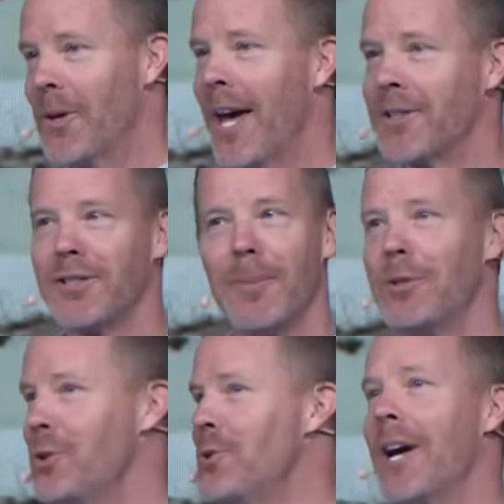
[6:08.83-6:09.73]
yeah, some of
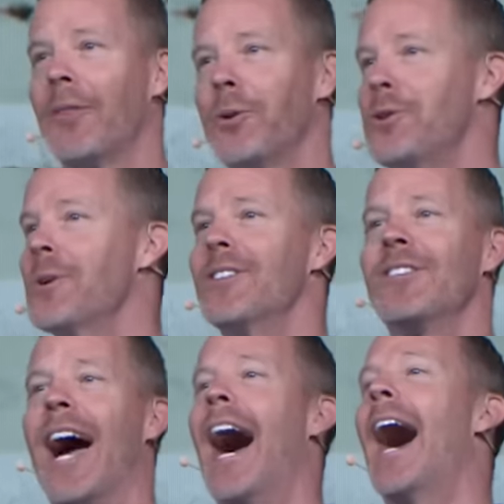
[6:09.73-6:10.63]
you, you got through your
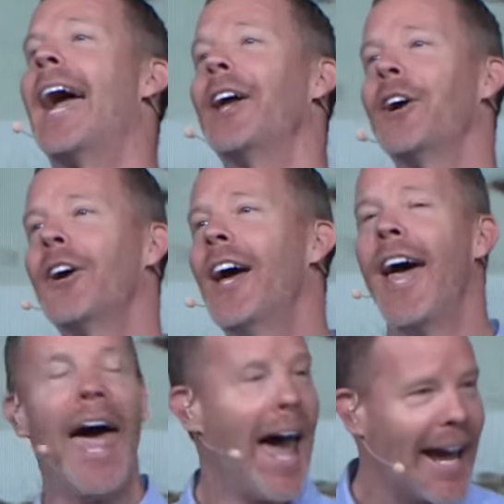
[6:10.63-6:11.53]
entire
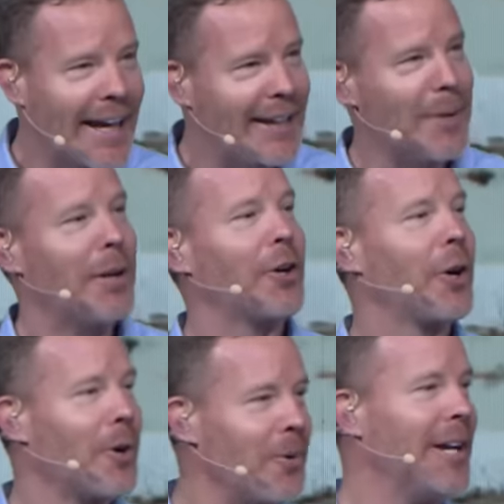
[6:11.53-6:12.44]
academic
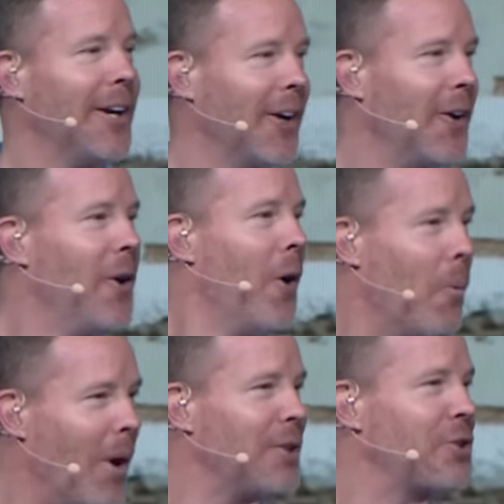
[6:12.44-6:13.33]
career,
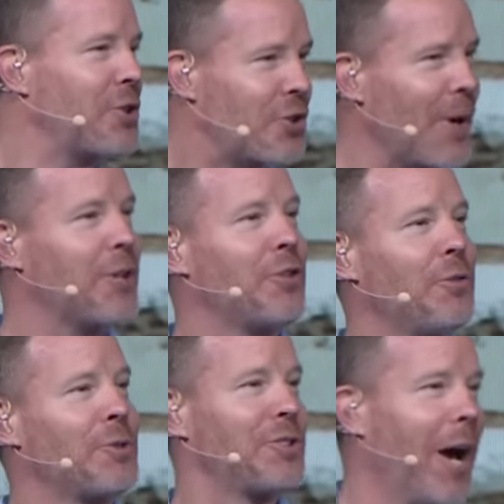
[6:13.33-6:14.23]
one
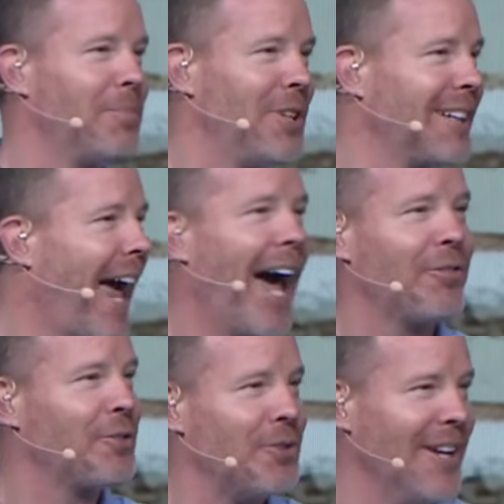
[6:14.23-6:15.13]
stressful subject
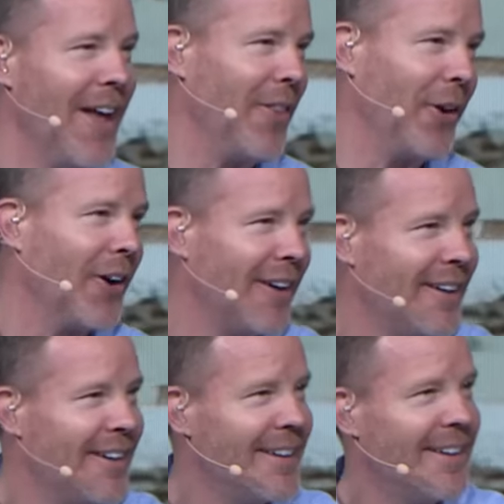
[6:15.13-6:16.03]
after another
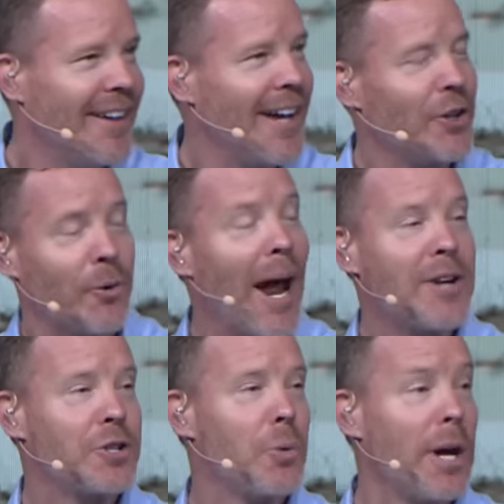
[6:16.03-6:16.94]
and
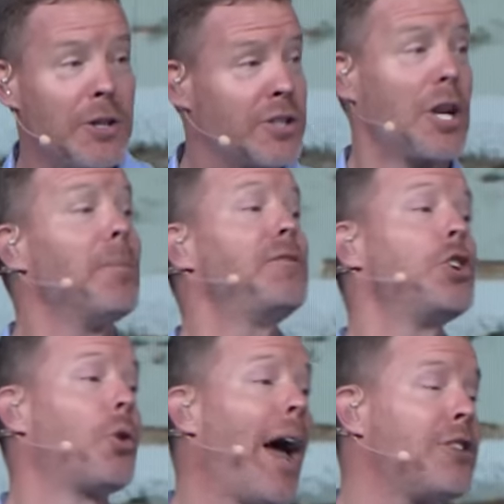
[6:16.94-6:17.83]
graduated. Some of you
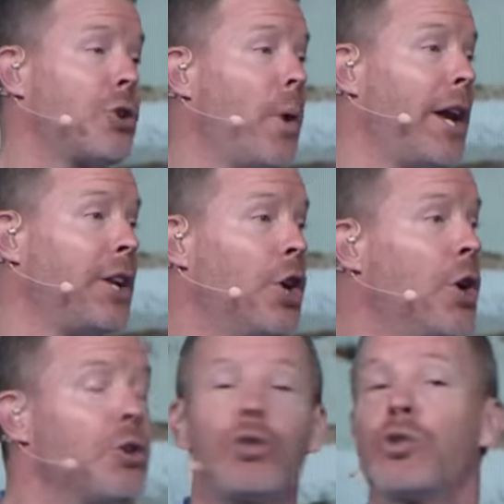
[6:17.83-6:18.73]
graduated
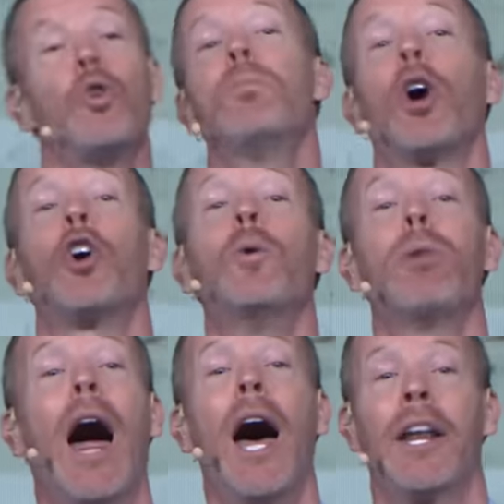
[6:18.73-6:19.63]
summa cum
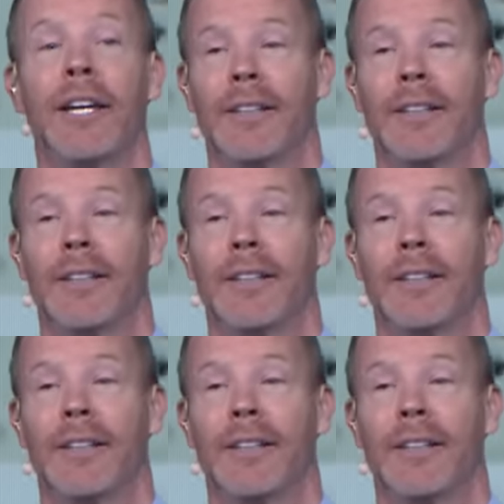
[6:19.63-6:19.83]
laude.